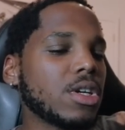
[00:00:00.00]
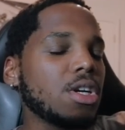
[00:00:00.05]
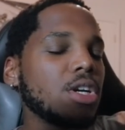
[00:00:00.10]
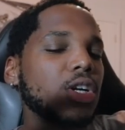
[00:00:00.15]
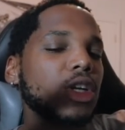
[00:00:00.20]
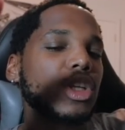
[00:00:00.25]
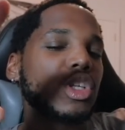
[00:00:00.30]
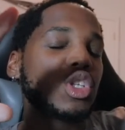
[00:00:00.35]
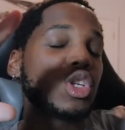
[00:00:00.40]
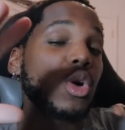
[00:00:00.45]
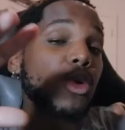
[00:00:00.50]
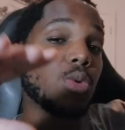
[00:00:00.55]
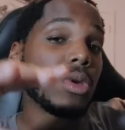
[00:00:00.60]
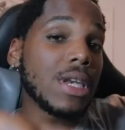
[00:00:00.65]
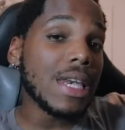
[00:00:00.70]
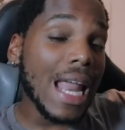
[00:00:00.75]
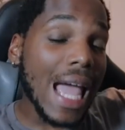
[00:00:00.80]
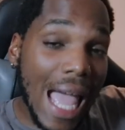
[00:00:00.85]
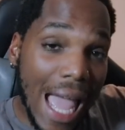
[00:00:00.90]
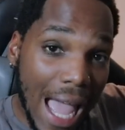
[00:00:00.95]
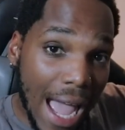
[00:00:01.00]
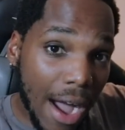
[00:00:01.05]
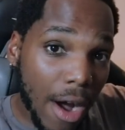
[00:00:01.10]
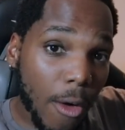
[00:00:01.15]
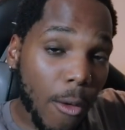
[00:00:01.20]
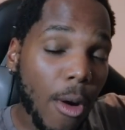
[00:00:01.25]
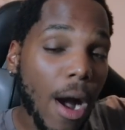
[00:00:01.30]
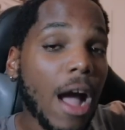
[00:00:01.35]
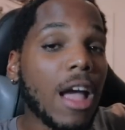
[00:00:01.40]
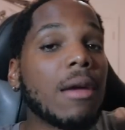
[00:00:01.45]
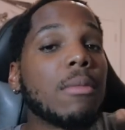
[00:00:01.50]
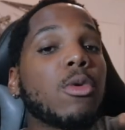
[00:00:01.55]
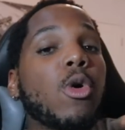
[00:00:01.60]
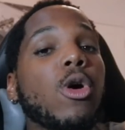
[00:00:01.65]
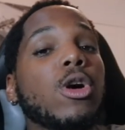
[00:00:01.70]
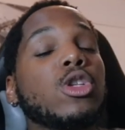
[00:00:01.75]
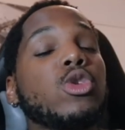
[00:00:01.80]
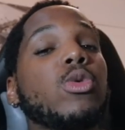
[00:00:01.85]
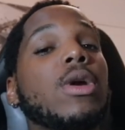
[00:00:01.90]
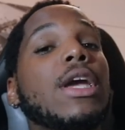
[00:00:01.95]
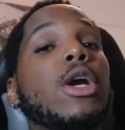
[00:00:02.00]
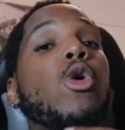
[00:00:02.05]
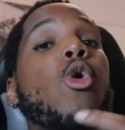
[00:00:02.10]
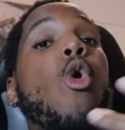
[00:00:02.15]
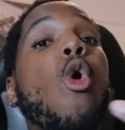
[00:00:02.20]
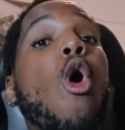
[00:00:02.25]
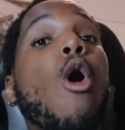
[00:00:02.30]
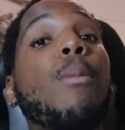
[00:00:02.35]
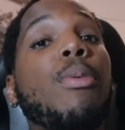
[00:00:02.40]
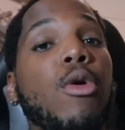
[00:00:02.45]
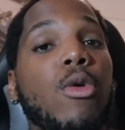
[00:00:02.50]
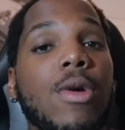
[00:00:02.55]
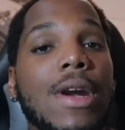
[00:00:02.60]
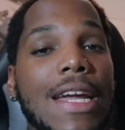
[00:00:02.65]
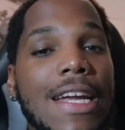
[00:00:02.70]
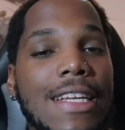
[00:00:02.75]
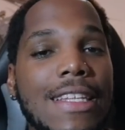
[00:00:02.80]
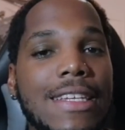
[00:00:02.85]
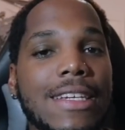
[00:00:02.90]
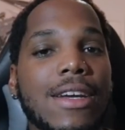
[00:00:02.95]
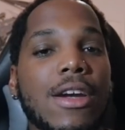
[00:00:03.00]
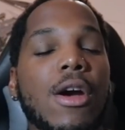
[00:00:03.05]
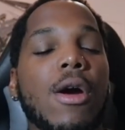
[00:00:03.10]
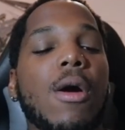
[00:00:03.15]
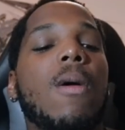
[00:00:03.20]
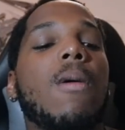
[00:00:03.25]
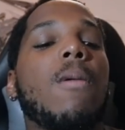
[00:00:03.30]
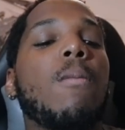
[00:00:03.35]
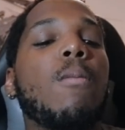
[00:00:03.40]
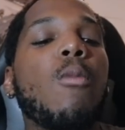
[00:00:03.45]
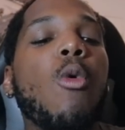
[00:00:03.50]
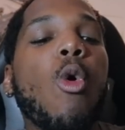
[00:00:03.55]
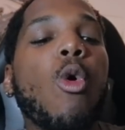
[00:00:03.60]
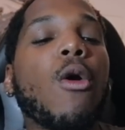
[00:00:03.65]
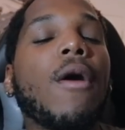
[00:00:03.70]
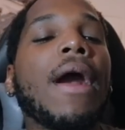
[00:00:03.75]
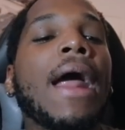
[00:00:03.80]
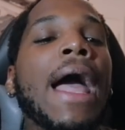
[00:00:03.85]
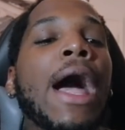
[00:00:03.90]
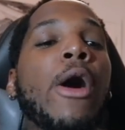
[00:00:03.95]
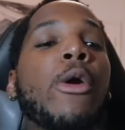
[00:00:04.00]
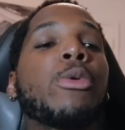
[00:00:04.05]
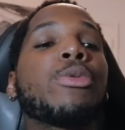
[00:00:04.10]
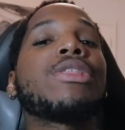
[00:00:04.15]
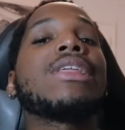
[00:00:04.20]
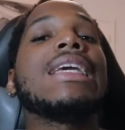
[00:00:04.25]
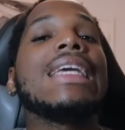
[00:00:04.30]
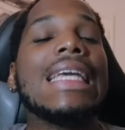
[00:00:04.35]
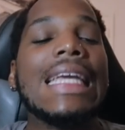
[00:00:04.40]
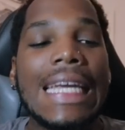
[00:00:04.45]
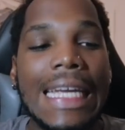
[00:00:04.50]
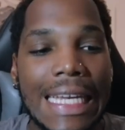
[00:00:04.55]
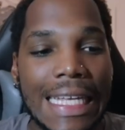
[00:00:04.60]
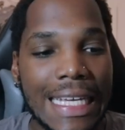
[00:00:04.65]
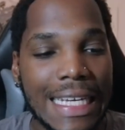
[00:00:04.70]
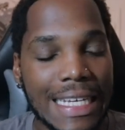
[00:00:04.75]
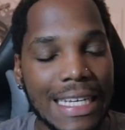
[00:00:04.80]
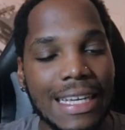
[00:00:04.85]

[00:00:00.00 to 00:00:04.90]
So now I am going to incorporate more healthy eating.